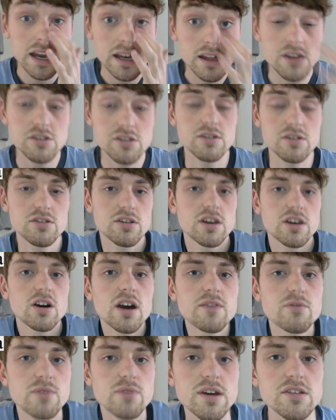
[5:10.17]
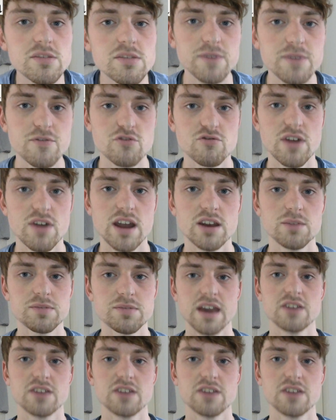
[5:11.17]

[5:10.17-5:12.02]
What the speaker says: You've got every reason to be frustrated and upset,